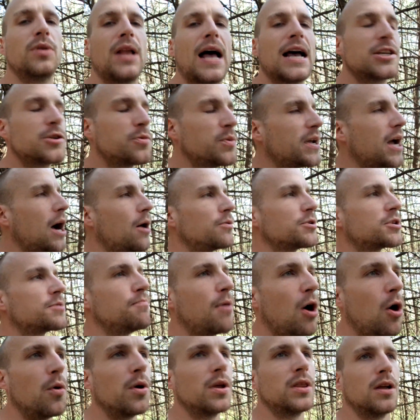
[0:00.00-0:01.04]
last week I was
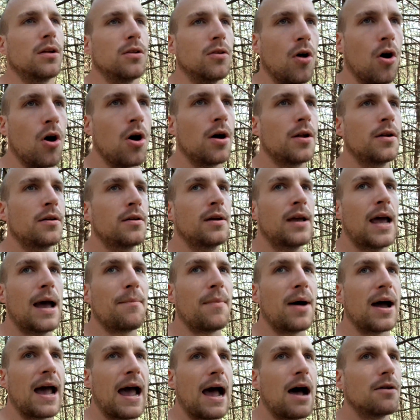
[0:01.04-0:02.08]
mowing the lawn at
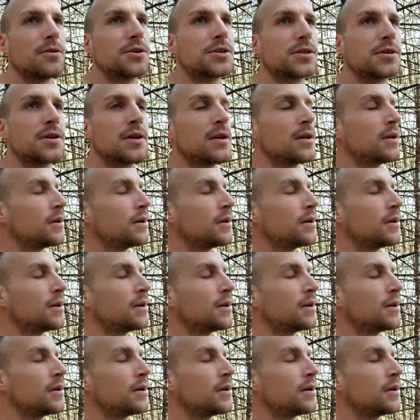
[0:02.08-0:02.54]
my house.